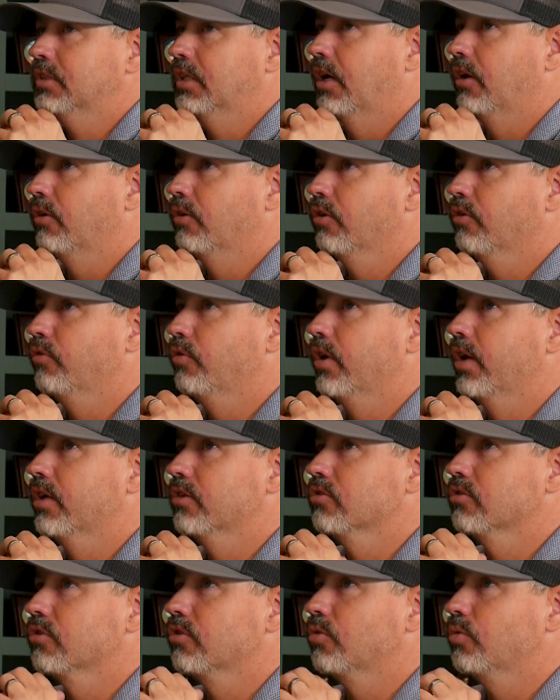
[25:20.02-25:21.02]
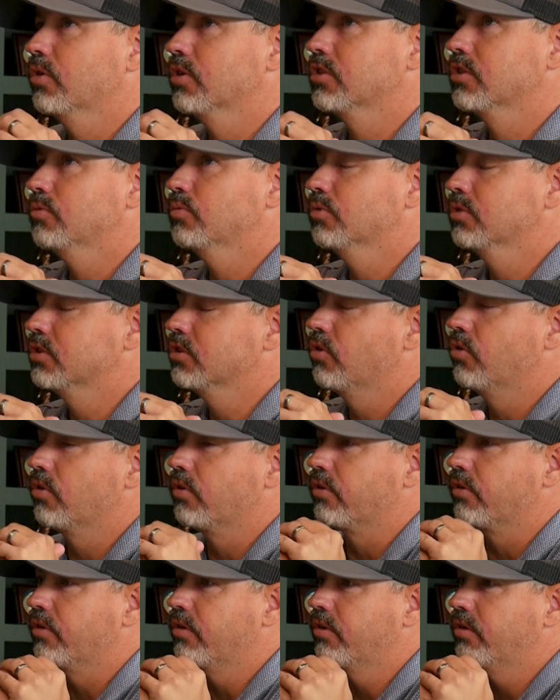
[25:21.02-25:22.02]
I don't know if we answer the question, what's
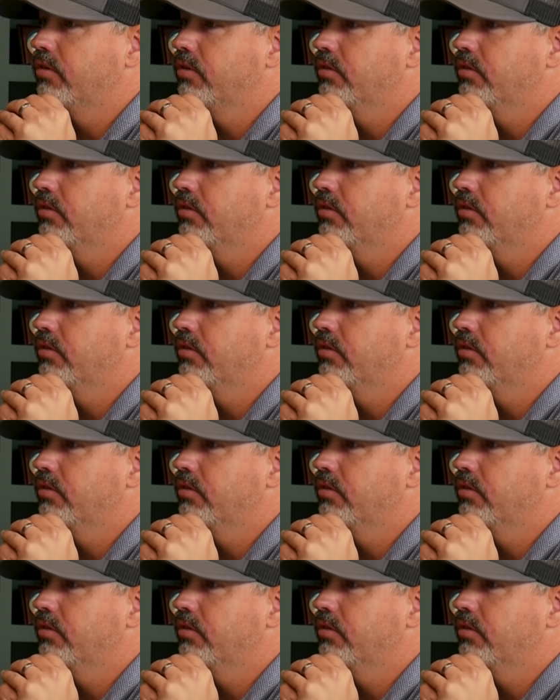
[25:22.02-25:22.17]
harder?